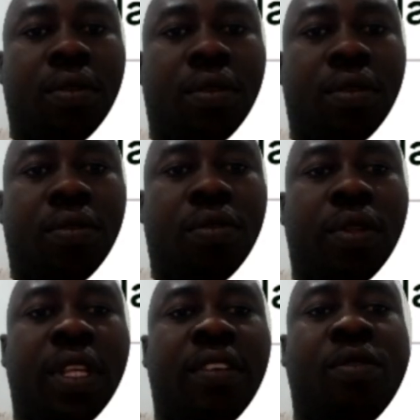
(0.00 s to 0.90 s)
So
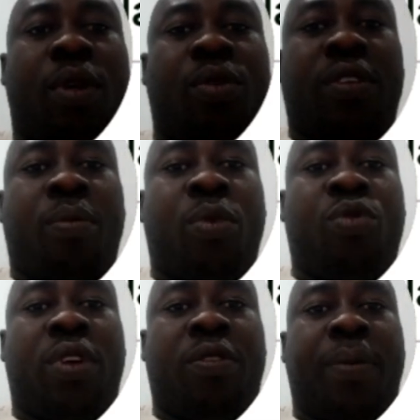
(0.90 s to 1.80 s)
this is what you're supposed to
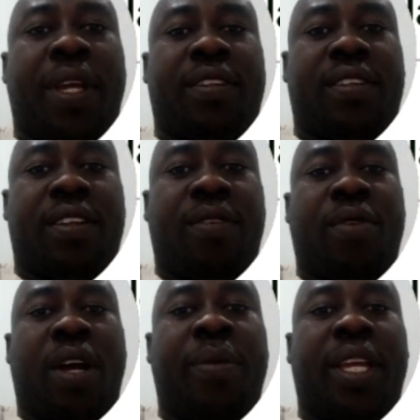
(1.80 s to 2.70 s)
expect if you're
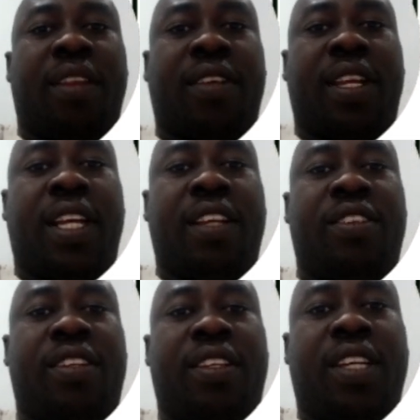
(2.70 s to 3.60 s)
coming in as an English
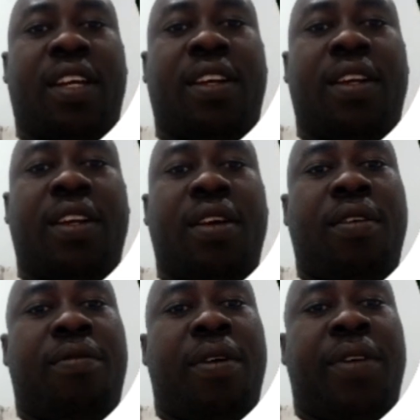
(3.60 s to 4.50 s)
teacher.
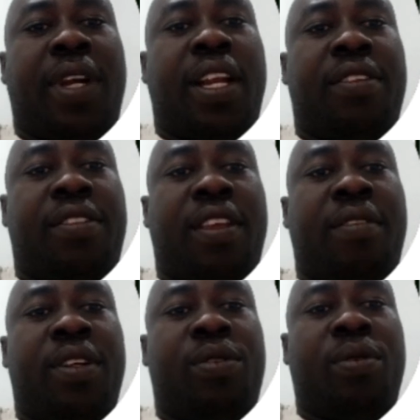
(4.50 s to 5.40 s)

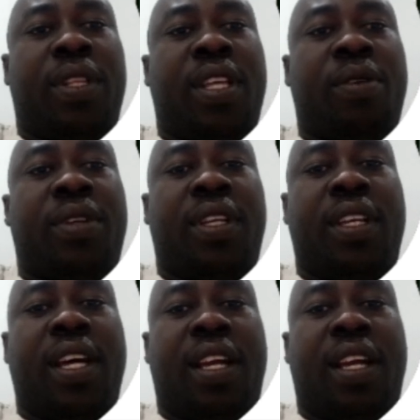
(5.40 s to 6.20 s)
507 to 1,000 dinar.